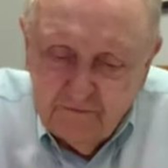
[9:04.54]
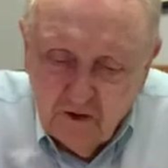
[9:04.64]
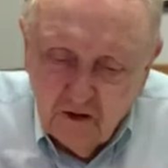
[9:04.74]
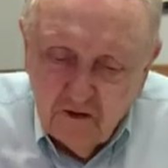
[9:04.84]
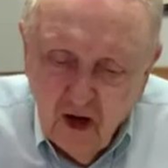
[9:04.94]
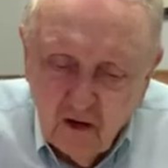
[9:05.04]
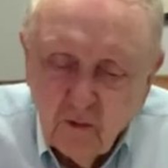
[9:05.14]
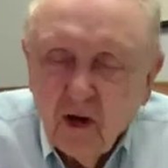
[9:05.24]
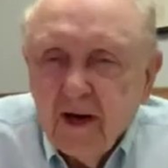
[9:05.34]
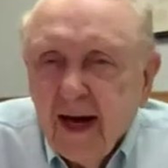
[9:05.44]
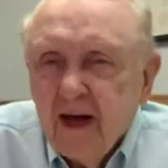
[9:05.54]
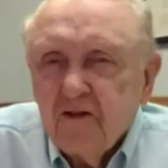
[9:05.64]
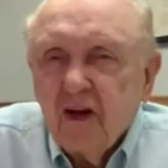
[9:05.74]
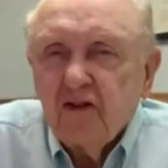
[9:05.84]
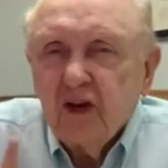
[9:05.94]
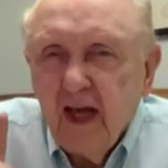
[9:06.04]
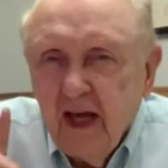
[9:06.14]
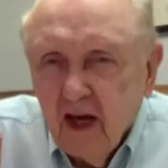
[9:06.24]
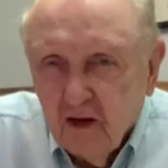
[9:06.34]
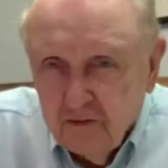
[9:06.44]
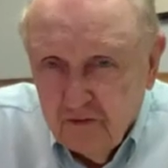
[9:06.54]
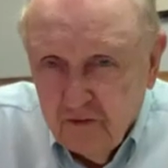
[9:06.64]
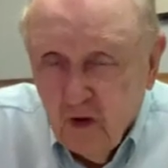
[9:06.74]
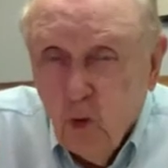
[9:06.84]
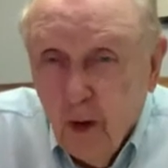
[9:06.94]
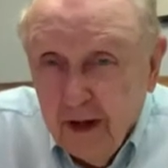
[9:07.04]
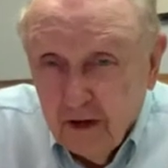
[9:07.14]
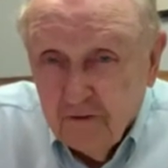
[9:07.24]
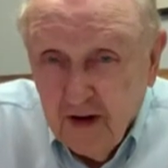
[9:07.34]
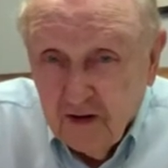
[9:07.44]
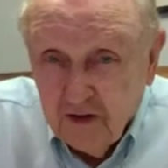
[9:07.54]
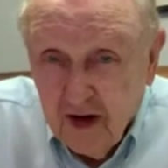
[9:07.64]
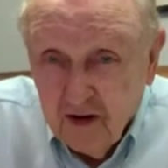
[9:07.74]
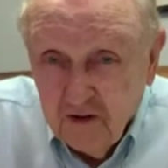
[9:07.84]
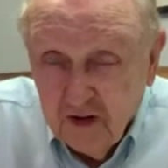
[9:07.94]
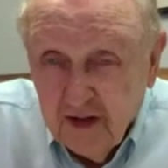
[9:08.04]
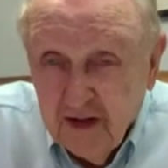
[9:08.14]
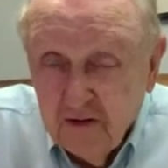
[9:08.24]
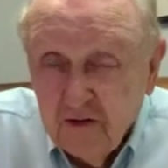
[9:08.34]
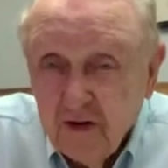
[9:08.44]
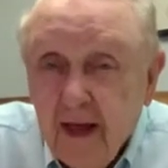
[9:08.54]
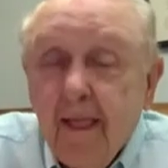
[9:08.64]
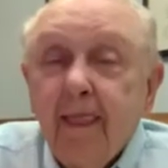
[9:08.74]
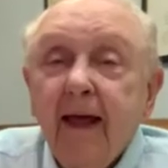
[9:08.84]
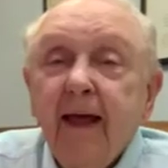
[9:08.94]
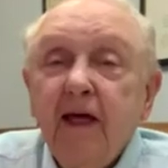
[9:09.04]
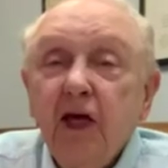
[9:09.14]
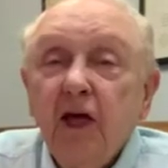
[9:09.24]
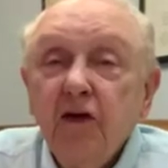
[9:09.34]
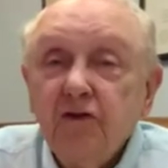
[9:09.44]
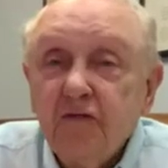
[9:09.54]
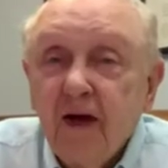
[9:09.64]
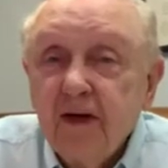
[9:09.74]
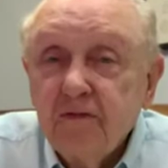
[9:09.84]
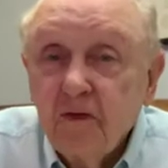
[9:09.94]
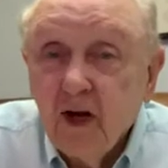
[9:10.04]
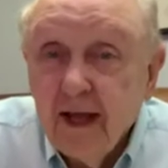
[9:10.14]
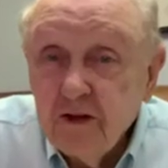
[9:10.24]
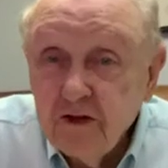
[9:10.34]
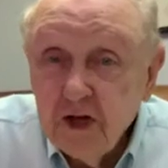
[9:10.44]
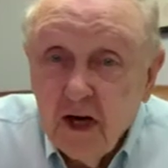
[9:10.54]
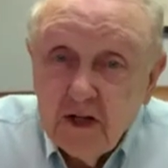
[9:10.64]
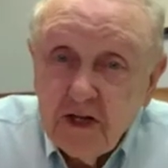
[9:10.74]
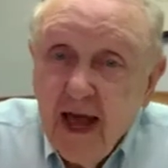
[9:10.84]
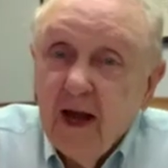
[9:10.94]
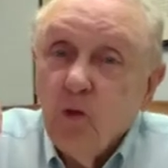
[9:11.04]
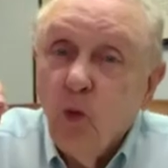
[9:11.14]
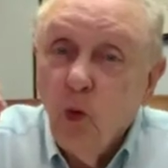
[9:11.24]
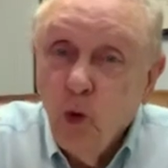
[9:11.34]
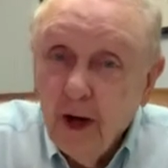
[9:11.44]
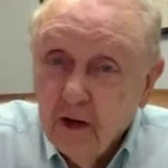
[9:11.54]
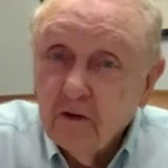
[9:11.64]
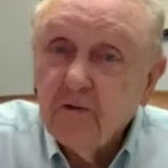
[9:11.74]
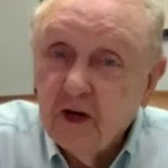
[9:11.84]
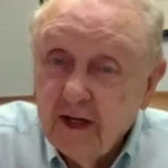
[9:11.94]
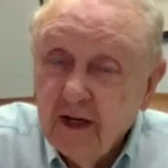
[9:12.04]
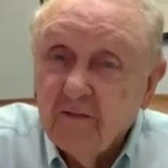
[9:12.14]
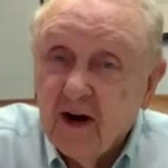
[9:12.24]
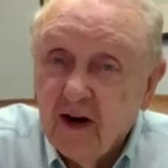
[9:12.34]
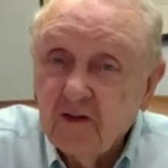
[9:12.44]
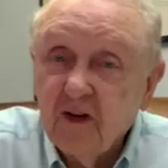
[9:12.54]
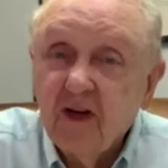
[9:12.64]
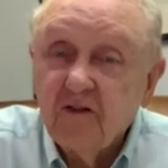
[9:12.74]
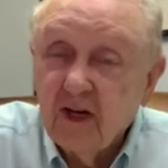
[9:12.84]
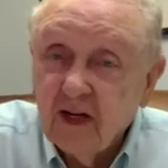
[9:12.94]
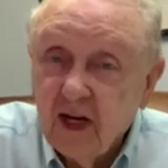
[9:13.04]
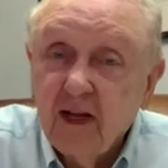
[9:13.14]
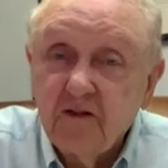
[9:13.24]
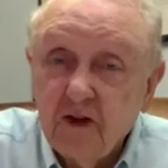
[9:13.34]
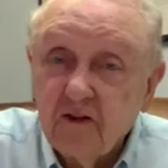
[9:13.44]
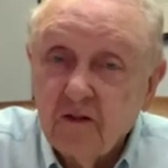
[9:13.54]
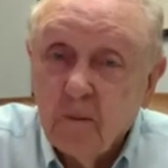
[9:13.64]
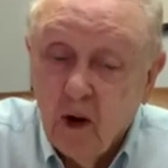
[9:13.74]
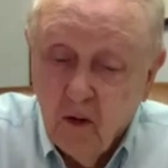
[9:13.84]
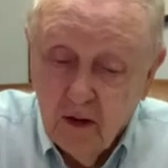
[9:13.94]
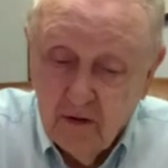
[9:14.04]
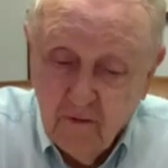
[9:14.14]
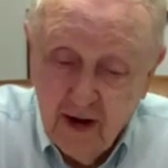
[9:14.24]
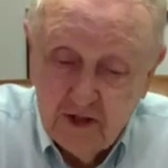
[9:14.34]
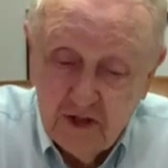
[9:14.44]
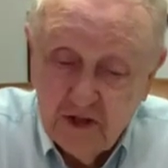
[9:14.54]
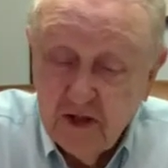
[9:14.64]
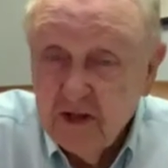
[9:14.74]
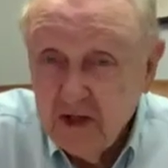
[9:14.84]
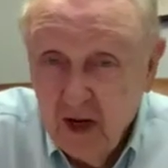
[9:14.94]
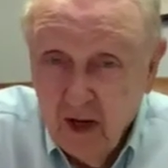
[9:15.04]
1 John 1:9 says, if we confess our sins, he is faithful and just and will forgive our sins and cleanse us from all unrighteousness.